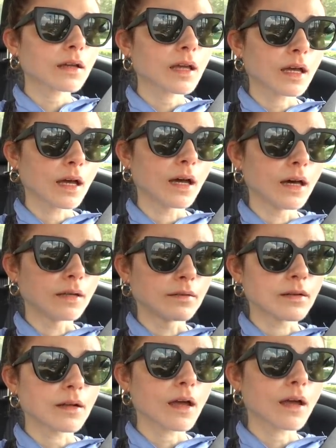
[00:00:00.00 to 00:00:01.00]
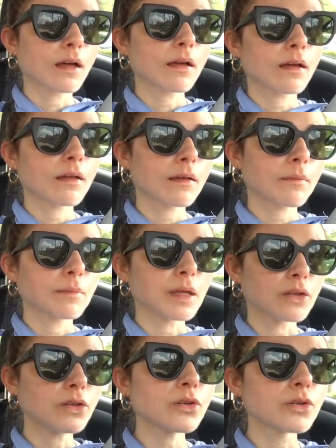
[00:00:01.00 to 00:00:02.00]
can be
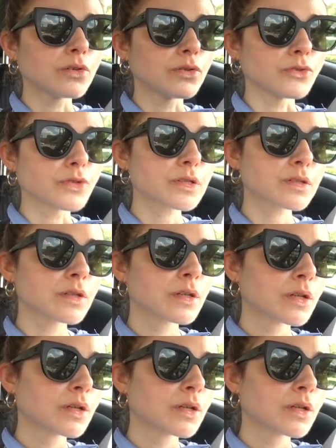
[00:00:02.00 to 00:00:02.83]
used